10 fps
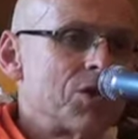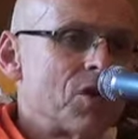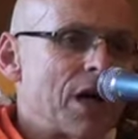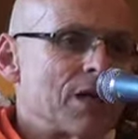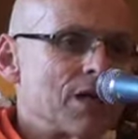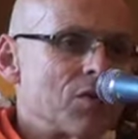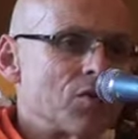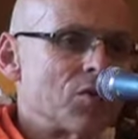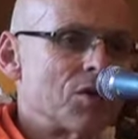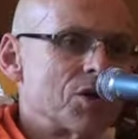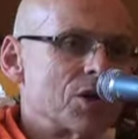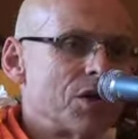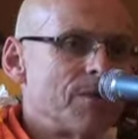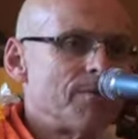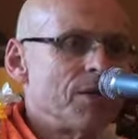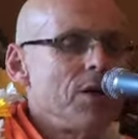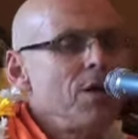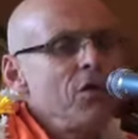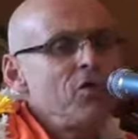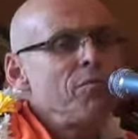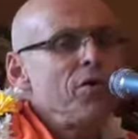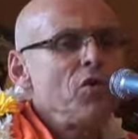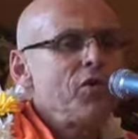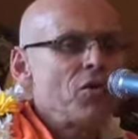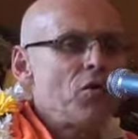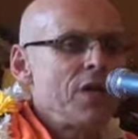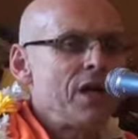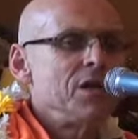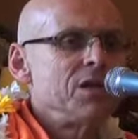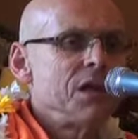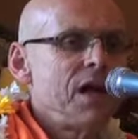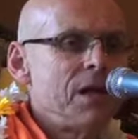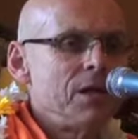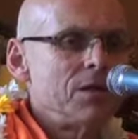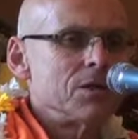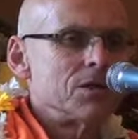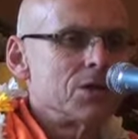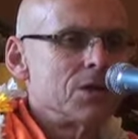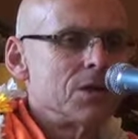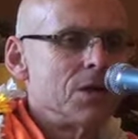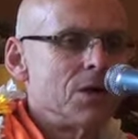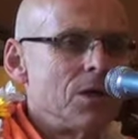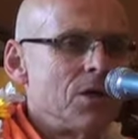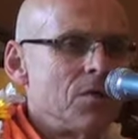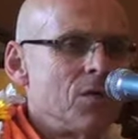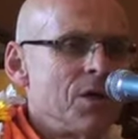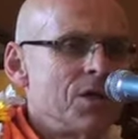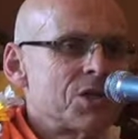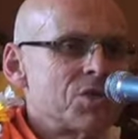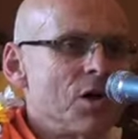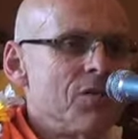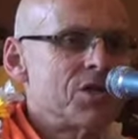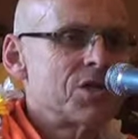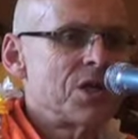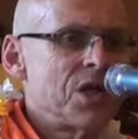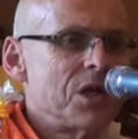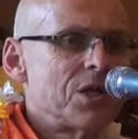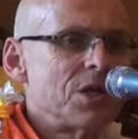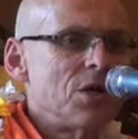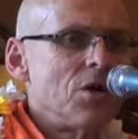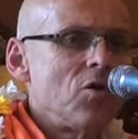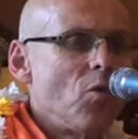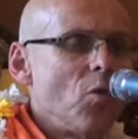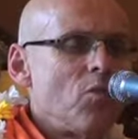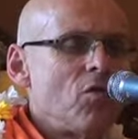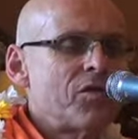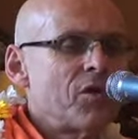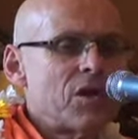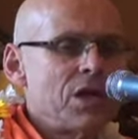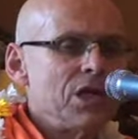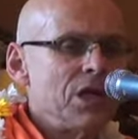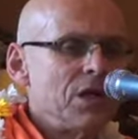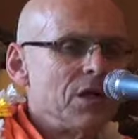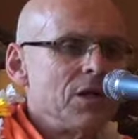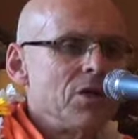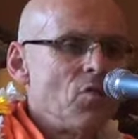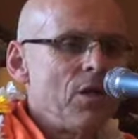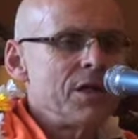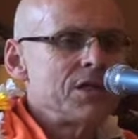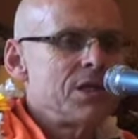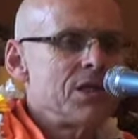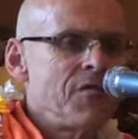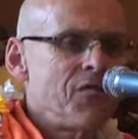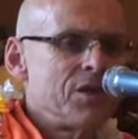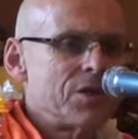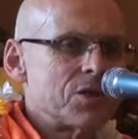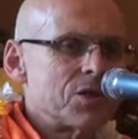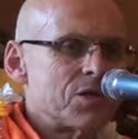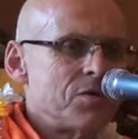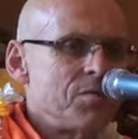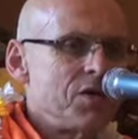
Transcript: attracted to Krishna. So both go hand in hand. Um, one has to understand thoroughly what is the difference